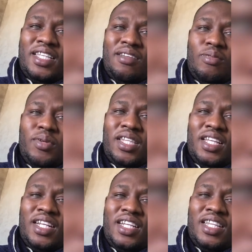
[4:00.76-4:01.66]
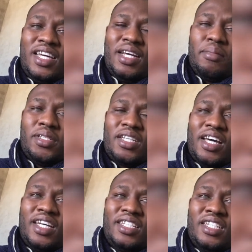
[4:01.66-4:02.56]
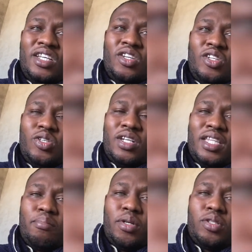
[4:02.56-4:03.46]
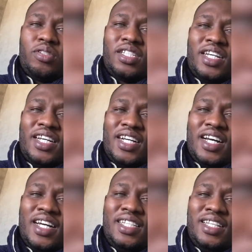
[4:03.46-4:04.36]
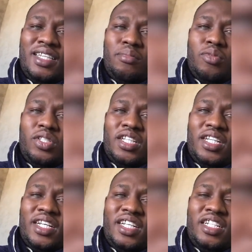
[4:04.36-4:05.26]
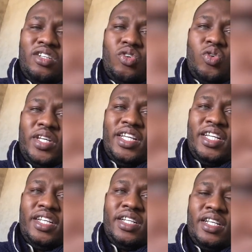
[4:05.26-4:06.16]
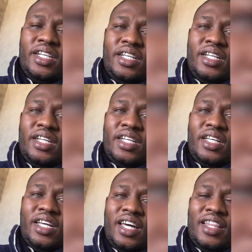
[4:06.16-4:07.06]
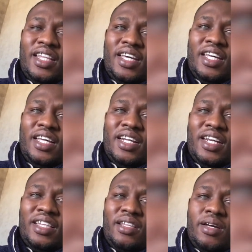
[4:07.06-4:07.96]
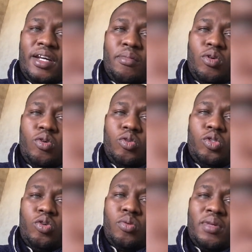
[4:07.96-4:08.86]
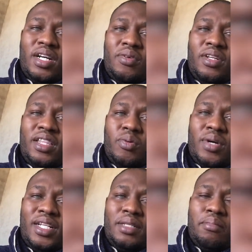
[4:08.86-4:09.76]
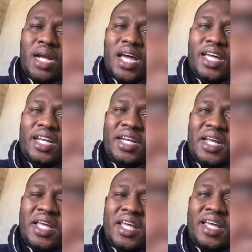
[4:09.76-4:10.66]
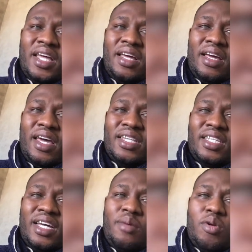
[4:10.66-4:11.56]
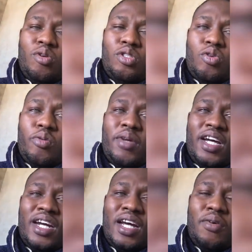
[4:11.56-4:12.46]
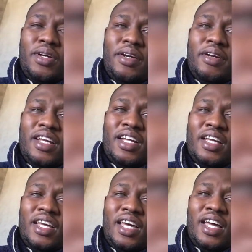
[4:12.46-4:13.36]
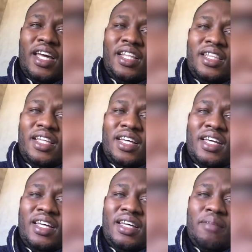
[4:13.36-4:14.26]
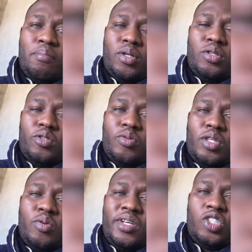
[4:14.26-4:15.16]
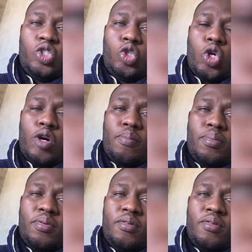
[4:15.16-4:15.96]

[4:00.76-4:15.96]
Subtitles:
it within the animal's eyes so that the bottles can cut and the muti can actually go in. And they let the animal go to roam around in the wild blind. As the animal was roaming around and the bottles were doing its job,